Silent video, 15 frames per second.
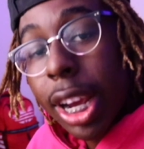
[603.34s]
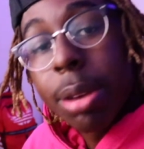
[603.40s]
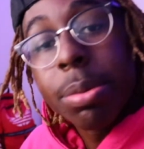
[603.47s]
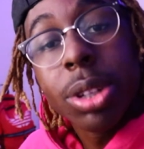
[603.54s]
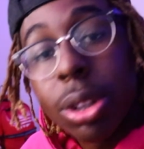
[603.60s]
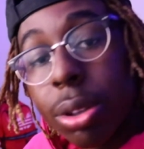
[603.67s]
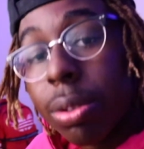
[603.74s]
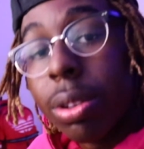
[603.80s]

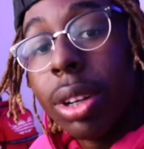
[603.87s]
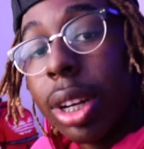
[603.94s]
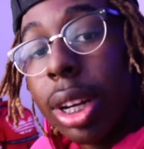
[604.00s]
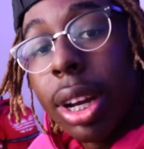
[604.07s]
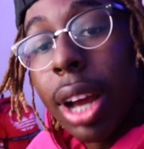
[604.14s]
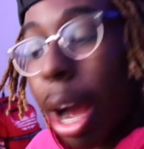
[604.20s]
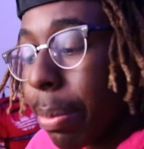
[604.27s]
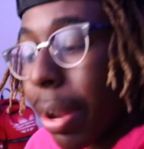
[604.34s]
life has came
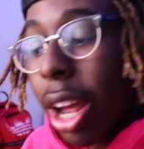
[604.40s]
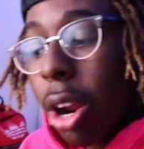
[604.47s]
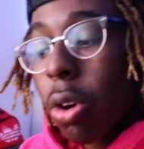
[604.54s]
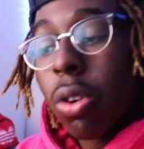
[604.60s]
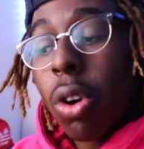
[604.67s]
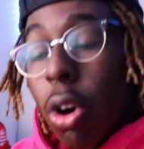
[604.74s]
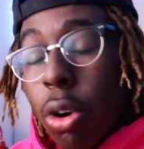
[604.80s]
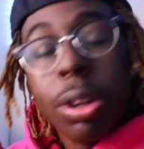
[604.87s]
to.
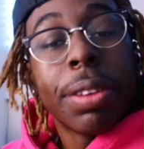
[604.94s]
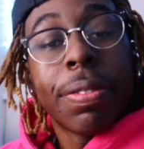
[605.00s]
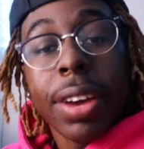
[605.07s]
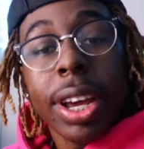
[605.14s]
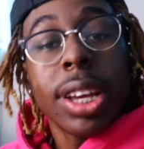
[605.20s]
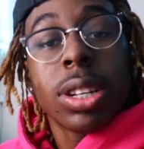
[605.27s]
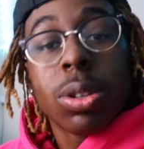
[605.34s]
I'm not on